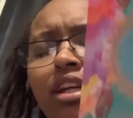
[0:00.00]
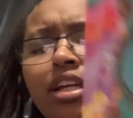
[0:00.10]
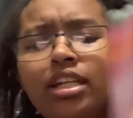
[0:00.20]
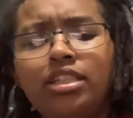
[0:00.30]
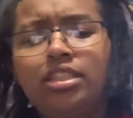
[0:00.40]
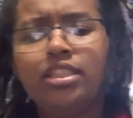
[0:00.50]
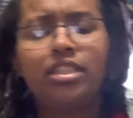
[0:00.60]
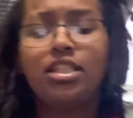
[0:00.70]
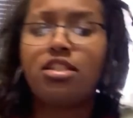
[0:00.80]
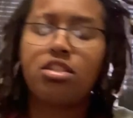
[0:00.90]

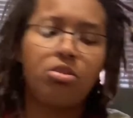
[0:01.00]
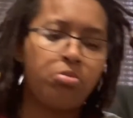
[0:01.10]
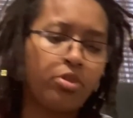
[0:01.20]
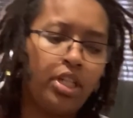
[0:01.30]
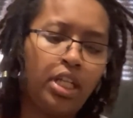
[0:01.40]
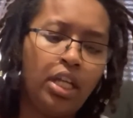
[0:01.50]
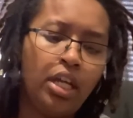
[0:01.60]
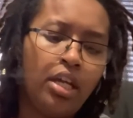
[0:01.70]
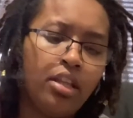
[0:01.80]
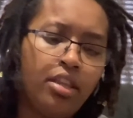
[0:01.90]
It's so pretty.
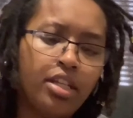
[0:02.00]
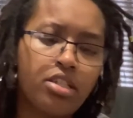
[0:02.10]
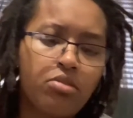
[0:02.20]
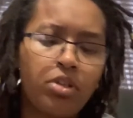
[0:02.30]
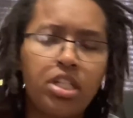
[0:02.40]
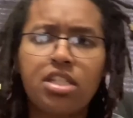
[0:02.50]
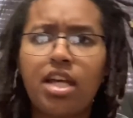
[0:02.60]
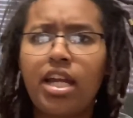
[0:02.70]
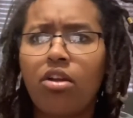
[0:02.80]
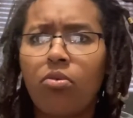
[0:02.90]
This one is
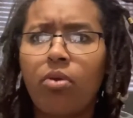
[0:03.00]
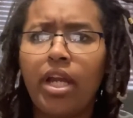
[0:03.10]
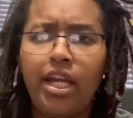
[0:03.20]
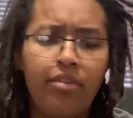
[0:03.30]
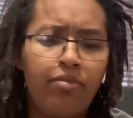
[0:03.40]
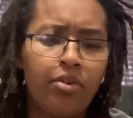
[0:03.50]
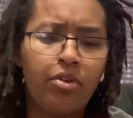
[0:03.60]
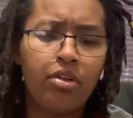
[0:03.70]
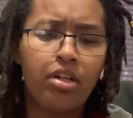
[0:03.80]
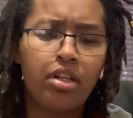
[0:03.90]
like great for,